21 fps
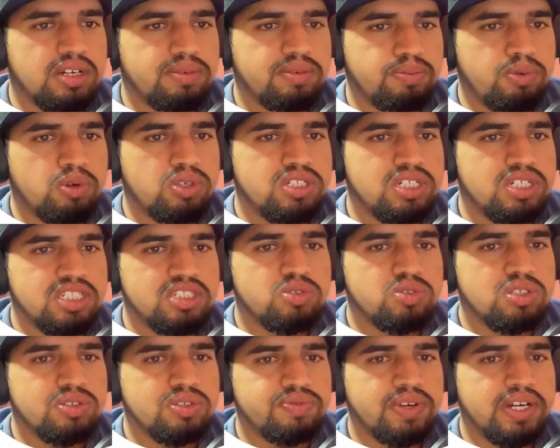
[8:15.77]
policies to
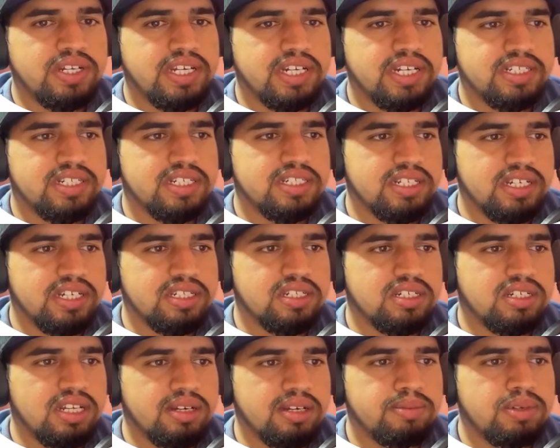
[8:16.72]
define access at the
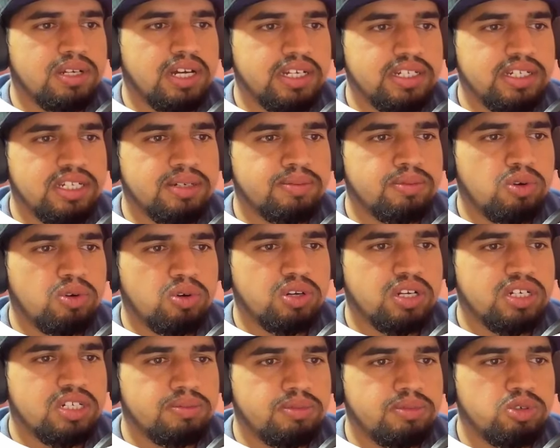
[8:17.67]
table, item, or
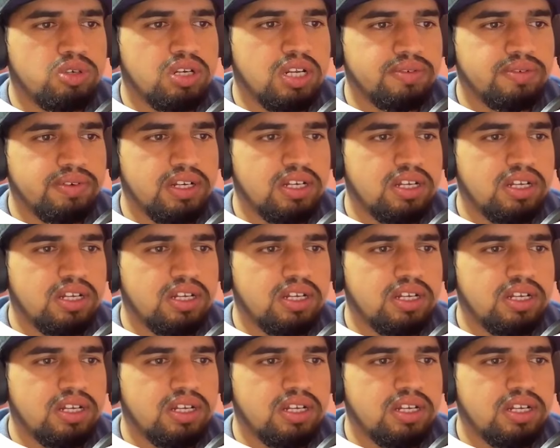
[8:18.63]
attribute level.